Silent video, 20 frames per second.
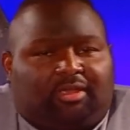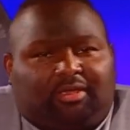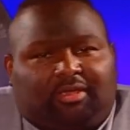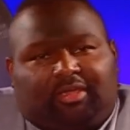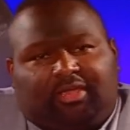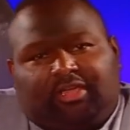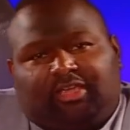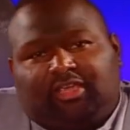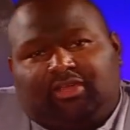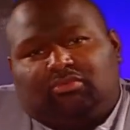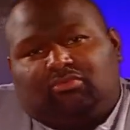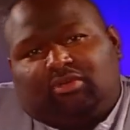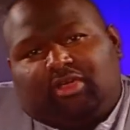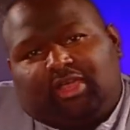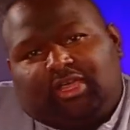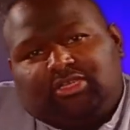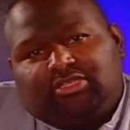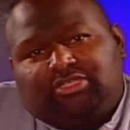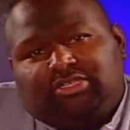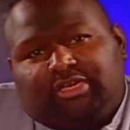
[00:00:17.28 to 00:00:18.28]
It can
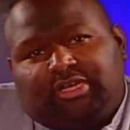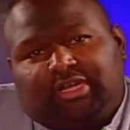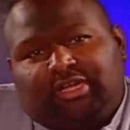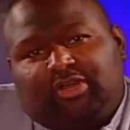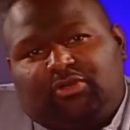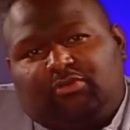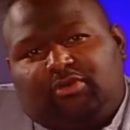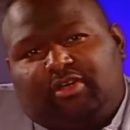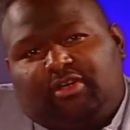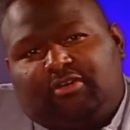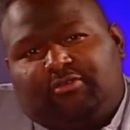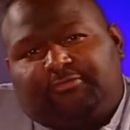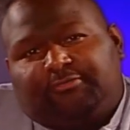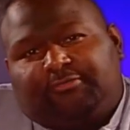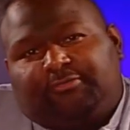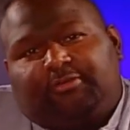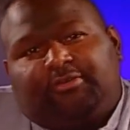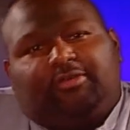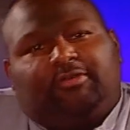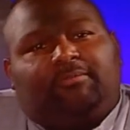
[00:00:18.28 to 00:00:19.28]
range anywhere
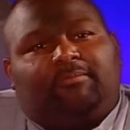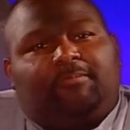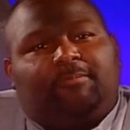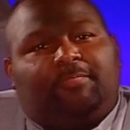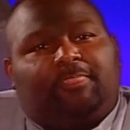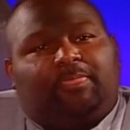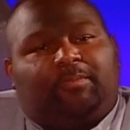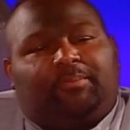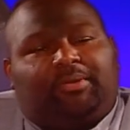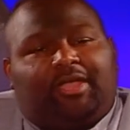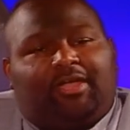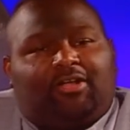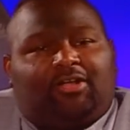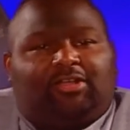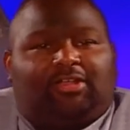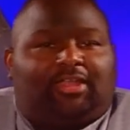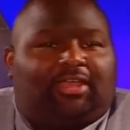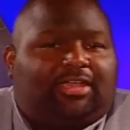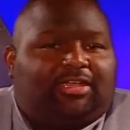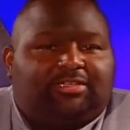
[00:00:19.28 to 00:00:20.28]
from
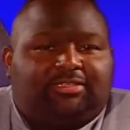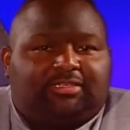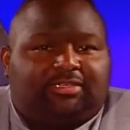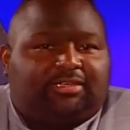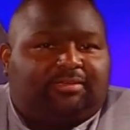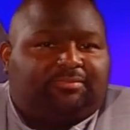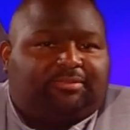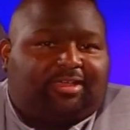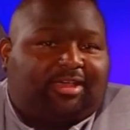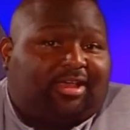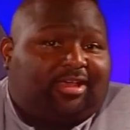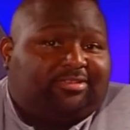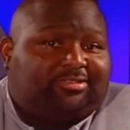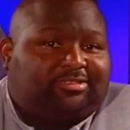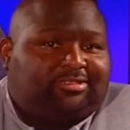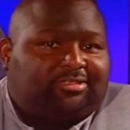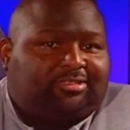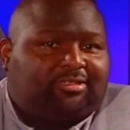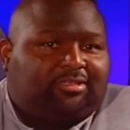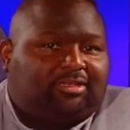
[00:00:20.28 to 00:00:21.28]
paralyzing him
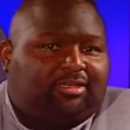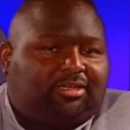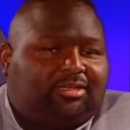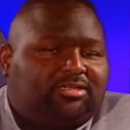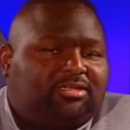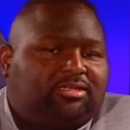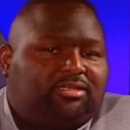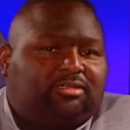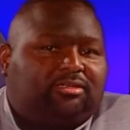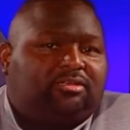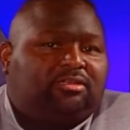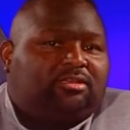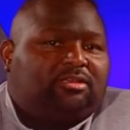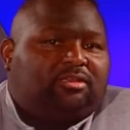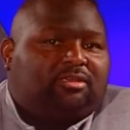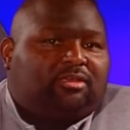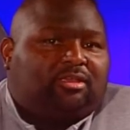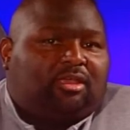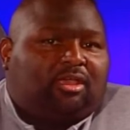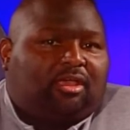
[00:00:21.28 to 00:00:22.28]
constantly to
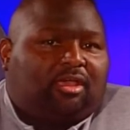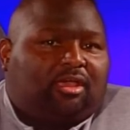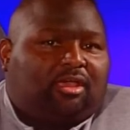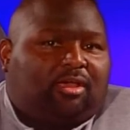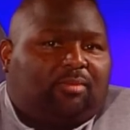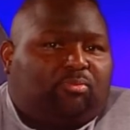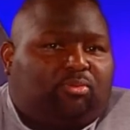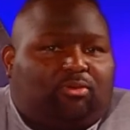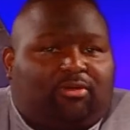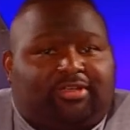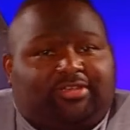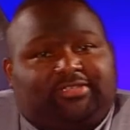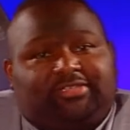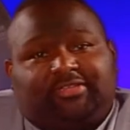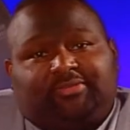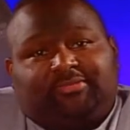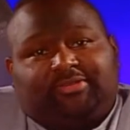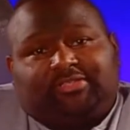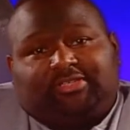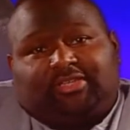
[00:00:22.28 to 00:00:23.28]
poisoning
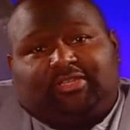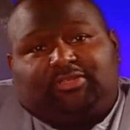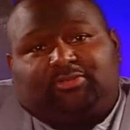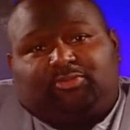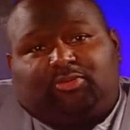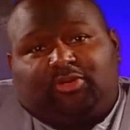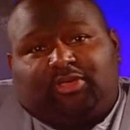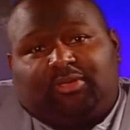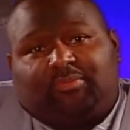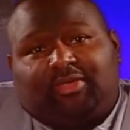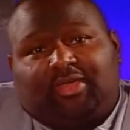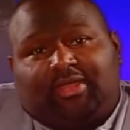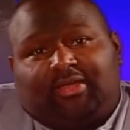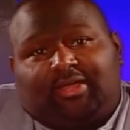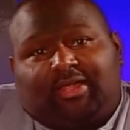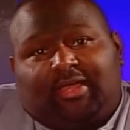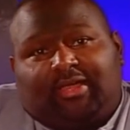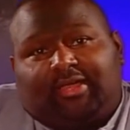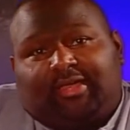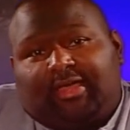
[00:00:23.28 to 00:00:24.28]
him until his Pokemon
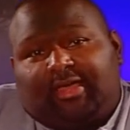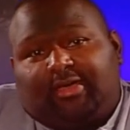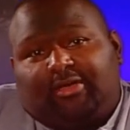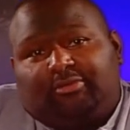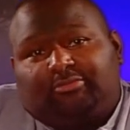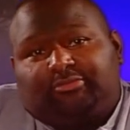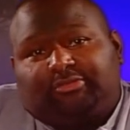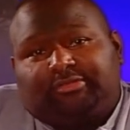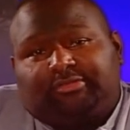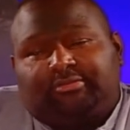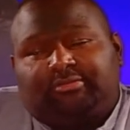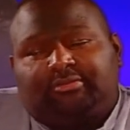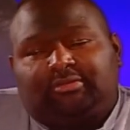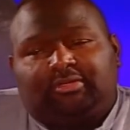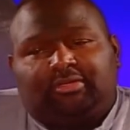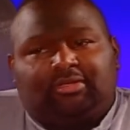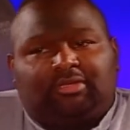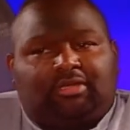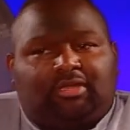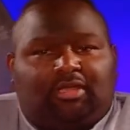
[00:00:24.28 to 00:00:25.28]
knock out,
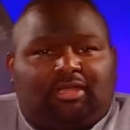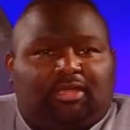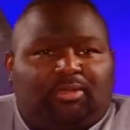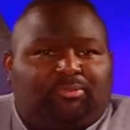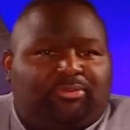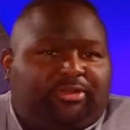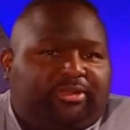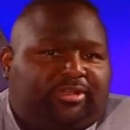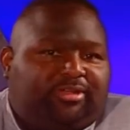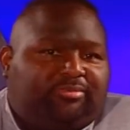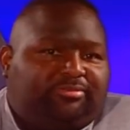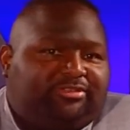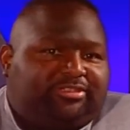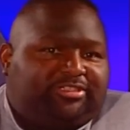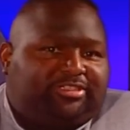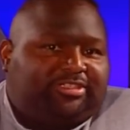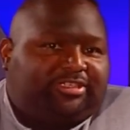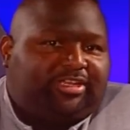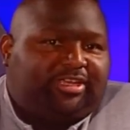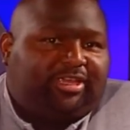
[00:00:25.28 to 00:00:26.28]
putting him to
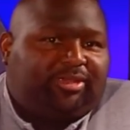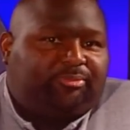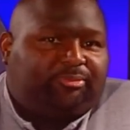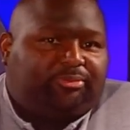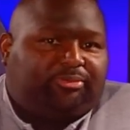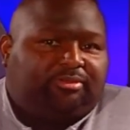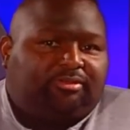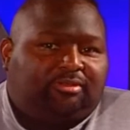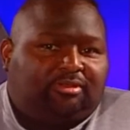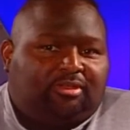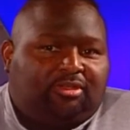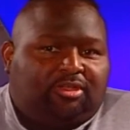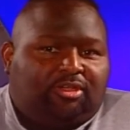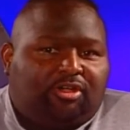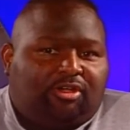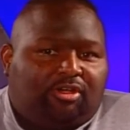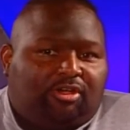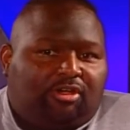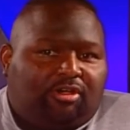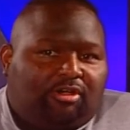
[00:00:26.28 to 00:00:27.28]
sleep,
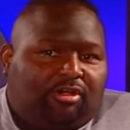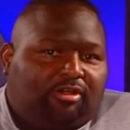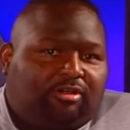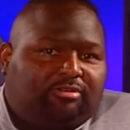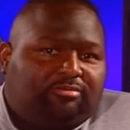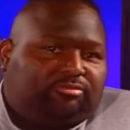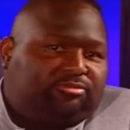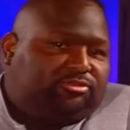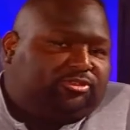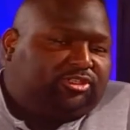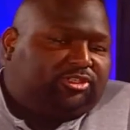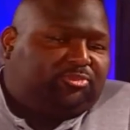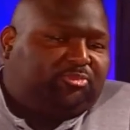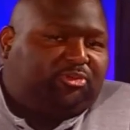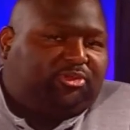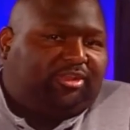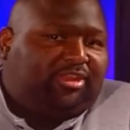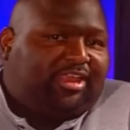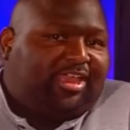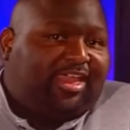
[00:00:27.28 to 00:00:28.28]
or just
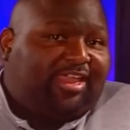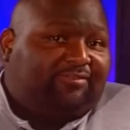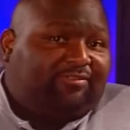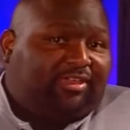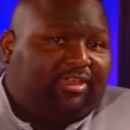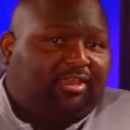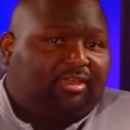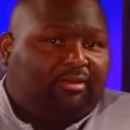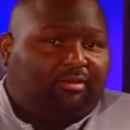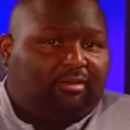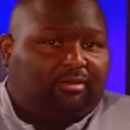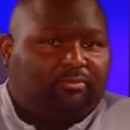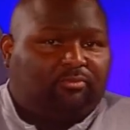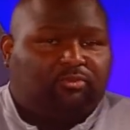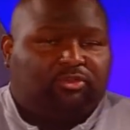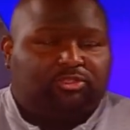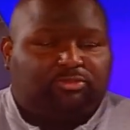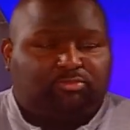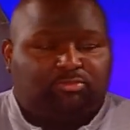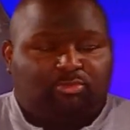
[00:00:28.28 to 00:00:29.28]
putting a heavy hit on him,
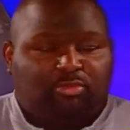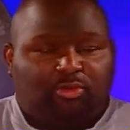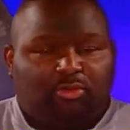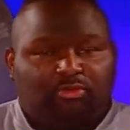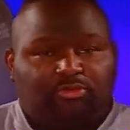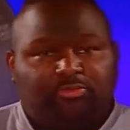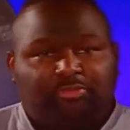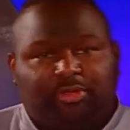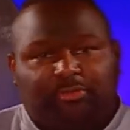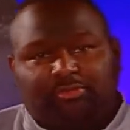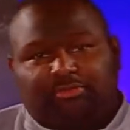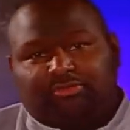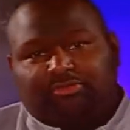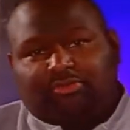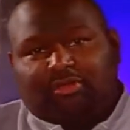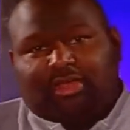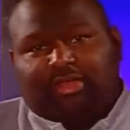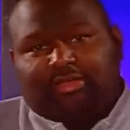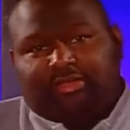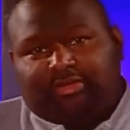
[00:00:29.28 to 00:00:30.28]
which most people
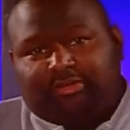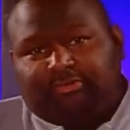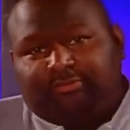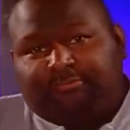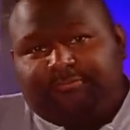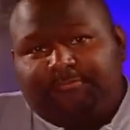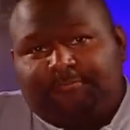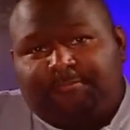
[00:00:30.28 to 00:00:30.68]
try to do.